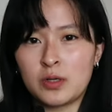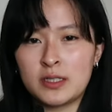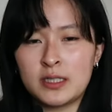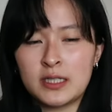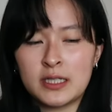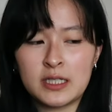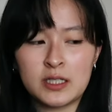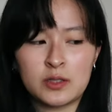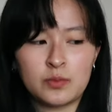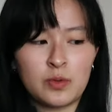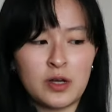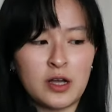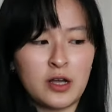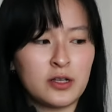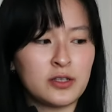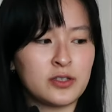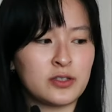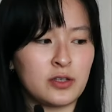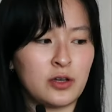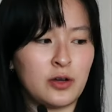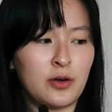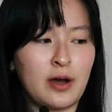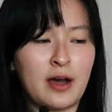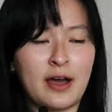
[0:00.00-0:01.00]
ones as well.
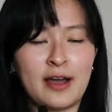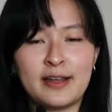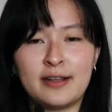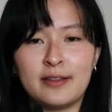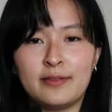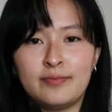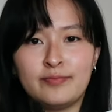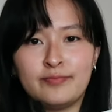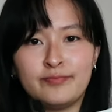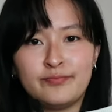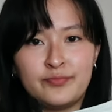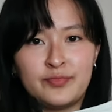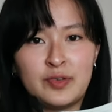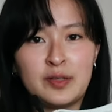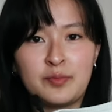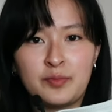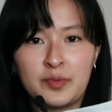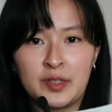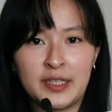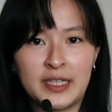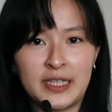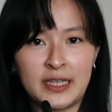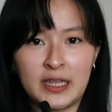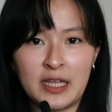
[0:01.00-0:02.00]
So I've been
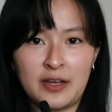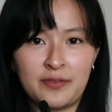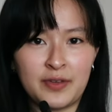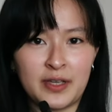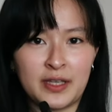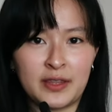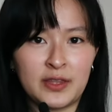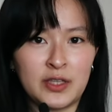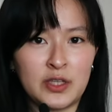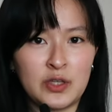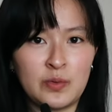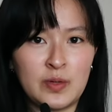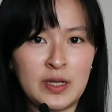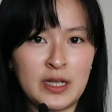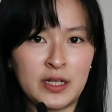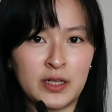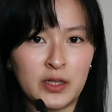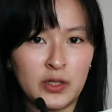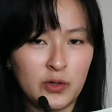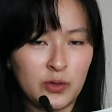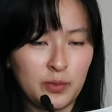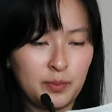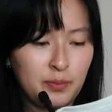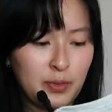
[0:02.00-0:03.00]
really loving the
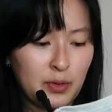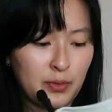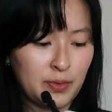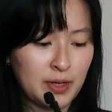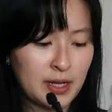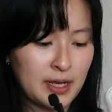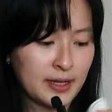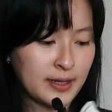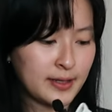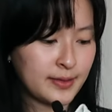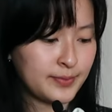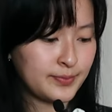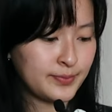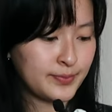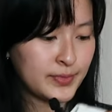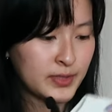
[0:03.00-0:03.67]
Uniqlo boat neck.